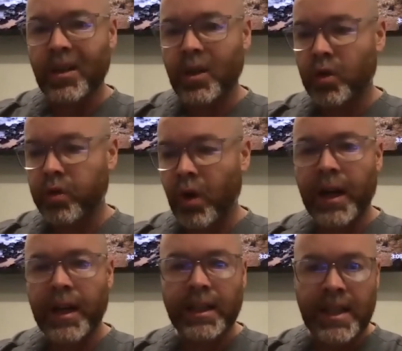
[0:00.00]

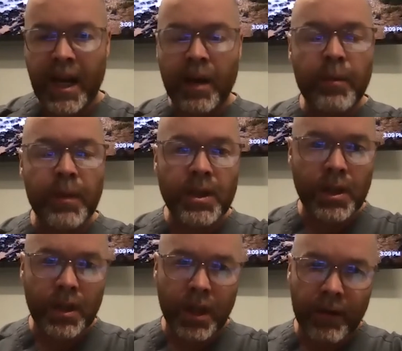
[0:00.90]
chronic
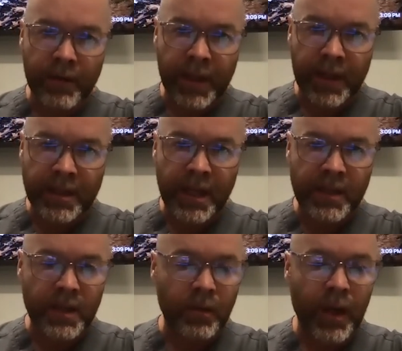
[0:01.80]
damage of the
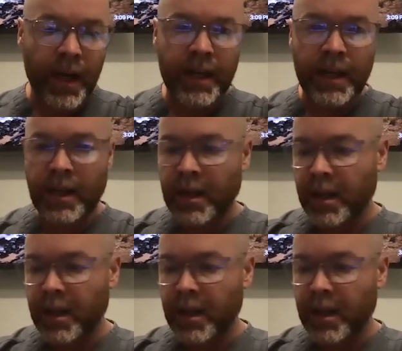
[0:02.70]
intestinal lining.